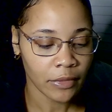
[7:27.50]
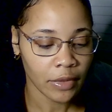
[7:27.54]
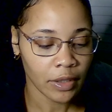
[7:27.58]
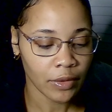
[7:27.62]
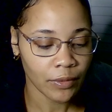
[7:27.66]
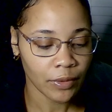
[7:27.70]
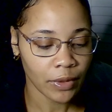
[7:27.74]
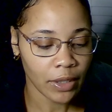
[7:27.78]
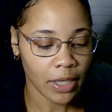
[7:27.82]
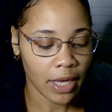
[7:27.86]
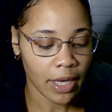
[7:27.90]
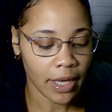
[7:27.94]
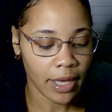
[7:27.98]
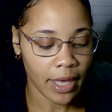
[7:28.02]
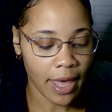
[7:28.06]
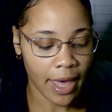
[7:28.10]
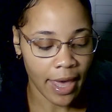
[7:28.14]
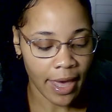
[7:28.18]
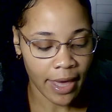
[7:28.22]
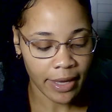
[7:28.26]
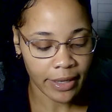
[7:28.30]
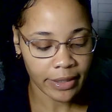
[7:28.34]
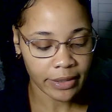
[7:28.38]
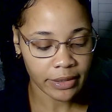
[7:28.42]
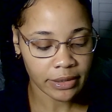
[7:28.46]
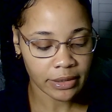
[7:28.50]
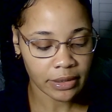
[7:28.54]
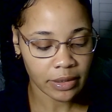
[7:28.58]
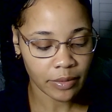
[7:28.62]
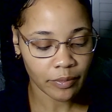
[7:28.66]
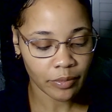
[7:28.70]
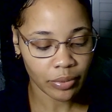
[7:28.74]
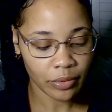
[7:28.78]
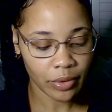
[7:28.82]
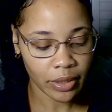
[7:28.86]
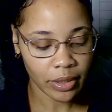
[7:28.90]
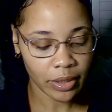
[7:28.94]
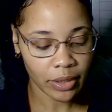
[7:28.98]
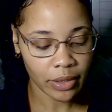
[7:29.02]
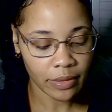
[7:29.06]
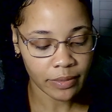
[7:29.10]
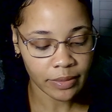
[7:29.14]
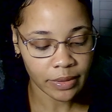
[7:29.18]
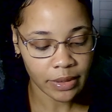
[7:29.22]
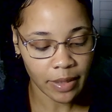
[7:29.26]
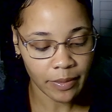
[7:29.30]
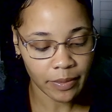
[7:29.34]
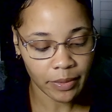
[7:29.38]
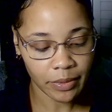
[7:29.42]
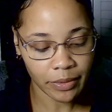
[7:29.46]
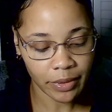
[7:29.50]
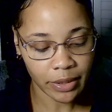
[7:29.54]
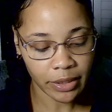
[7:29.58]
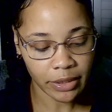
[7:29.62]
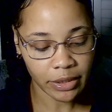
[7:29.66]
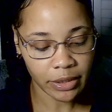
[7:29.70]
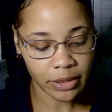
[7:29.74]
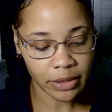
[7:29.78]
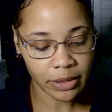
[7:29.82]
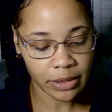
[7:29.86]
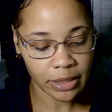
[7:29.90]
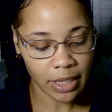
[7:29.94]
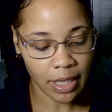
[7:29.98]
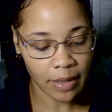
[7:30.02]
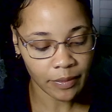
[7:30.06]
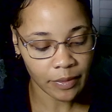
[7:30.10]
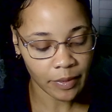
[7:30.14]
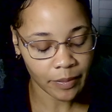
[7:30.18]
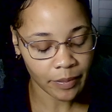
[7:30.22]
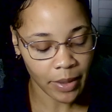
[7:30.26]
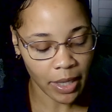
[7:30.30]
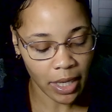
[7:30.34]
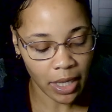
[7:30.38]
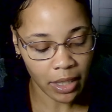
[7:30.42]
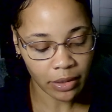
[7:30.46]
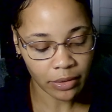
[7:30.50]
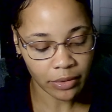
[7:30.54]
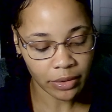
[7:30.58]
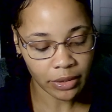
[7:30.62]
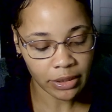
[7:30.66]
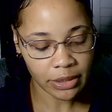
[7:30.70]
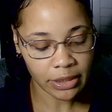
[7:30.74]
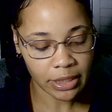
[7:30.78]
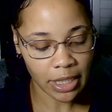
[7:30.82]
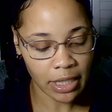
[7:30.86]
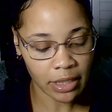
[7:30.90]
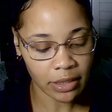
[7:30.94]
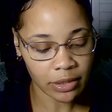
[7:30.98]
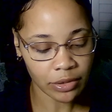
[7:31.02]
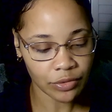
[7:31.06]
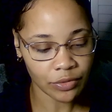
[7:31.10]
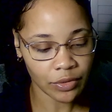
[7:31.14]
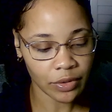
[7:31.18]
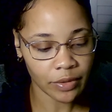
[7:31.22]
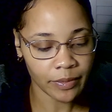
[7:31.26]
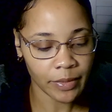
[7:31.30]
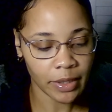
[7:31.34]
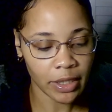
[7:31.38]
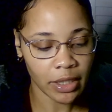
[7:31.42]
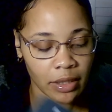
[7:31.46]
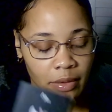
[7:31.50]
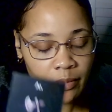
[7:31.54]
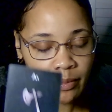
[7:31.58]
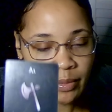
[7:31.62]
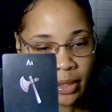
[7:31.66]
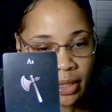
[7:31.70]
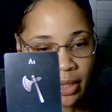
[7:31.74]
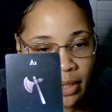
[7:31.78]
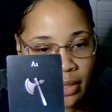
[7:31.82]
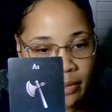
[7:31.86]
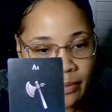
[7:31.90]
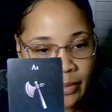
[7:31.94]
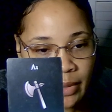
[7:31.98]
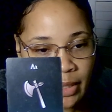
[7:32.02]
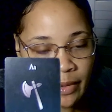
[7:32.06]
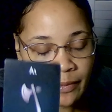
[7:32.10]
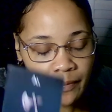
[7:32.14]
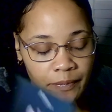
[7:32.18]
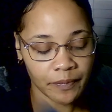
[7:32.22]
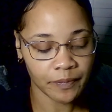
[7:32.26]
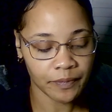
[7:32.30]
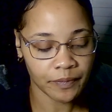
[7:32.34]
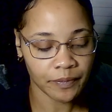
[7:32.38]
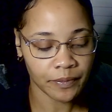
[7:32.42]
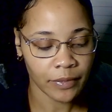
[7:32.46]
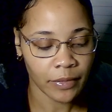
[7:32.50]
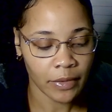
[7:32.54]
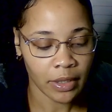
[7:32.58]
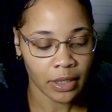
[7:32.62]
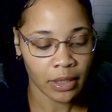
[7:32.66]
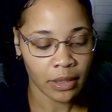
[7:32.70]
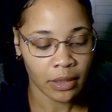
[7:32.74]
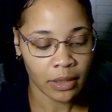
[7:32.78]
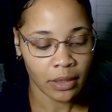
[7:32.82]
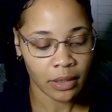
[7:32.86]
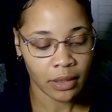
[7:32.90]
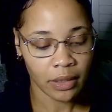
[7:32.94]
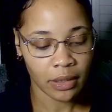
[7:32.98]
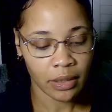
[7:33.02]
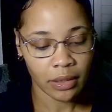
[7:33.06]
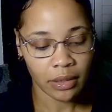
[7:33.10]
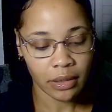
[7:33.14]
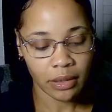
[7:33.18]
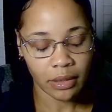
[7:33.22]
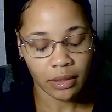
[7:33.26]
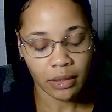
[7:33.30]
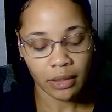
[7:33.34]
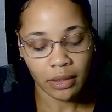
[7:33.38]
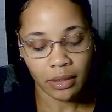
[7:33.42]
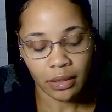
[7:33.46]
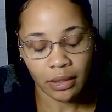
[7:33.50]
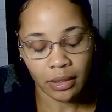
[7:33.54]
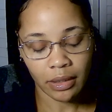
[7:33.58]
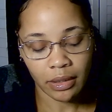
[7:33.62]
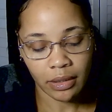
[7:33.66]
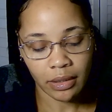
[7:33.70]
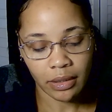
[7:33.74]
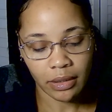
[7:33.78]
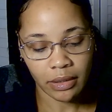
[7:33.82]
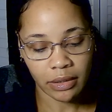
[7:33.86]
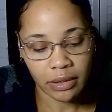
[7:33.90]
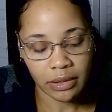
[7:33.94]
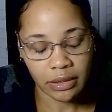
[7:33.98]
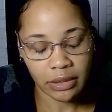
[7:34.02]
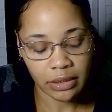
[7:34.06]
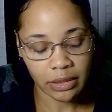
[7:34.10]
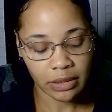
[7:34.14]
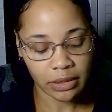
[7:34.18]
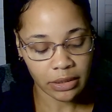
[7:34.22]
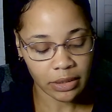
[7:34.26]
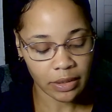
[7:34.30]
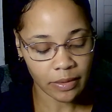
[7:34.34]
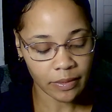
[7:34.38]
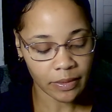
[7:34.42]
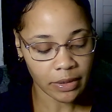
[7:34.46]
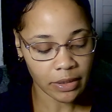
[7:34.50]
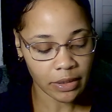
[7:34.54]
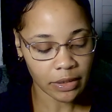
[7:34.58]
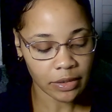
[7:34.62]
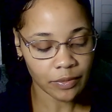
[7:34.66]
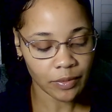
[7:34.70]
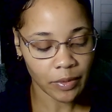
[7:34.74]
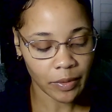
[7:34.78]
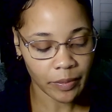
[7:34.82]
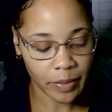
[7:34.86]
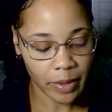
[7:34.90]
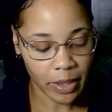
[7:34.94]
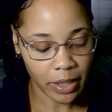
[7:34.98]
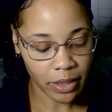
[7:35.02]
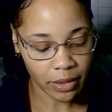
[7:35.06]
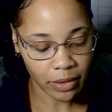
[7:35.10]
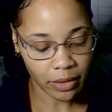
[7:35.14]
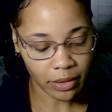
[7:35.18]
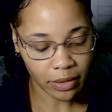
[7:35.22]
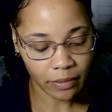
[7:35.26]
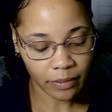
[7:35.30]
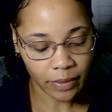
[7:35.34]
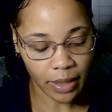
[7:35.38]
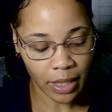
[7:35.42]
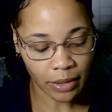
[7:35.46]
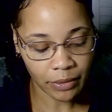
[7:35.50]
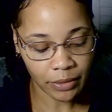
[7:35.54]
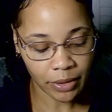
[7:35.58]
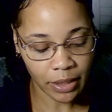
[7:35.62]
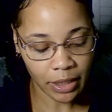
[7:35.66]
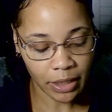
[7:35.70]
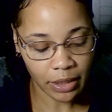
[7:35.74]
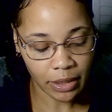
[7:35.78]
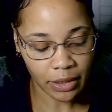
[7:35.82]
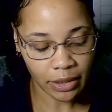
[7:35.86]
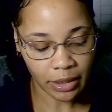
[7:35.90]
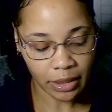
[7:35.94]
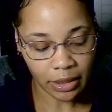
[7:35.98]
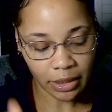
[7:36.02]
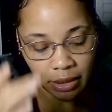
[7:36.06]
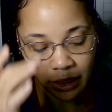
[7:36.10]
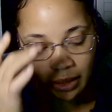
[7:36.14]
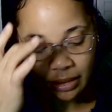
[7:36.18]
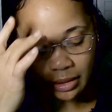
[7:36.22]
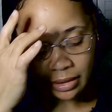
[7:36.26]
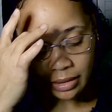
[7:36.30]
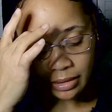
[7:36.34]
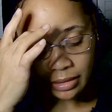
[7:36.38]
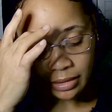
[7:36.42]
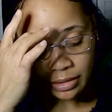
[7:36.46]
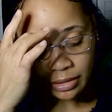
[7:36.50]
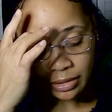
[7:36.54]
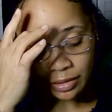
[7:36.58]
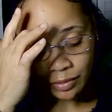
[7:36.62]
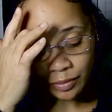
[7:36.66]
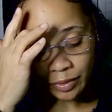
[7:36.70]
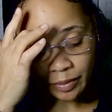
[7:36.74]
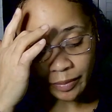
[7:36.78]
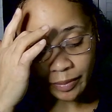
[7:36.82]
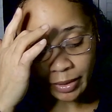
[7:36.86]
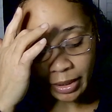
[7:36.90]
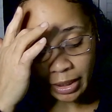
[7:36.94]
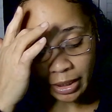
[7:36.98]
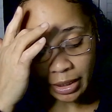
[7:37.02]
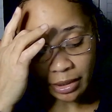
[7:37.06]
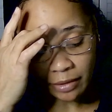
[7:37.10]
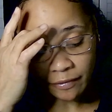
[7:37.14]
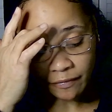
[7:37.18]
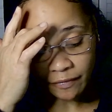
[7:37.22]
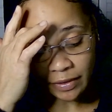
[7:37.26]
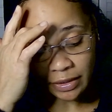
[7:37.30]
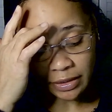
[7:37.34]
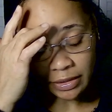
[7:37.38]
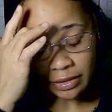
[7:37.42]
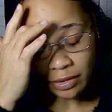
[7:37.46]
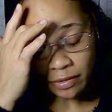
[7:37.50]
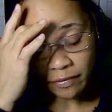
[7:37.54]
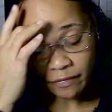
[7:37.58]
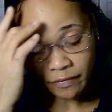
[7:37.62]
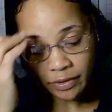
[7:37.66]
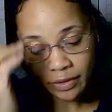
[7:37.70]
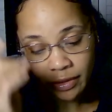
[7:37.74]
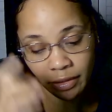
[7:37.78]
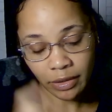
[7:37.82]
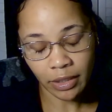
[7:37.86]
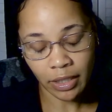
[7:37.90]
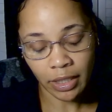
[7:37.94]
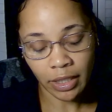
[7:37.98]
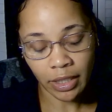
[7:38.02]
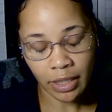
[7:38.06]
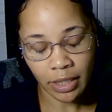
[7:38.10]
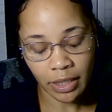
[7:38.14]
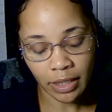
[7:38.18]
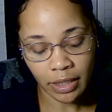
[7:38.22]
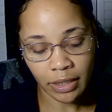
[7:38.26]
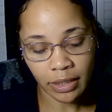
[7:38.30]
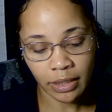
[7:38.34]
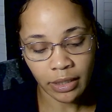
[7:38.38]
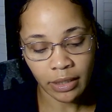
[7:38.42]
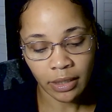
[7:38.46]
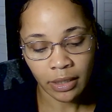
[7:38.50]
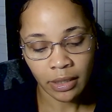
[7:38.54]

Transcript: We got acts, breakup, separation, stop the pattern, silent treatment, abandonment. Yes, something is repetitive, outdated thinking, conditioning, replaying events over in your head.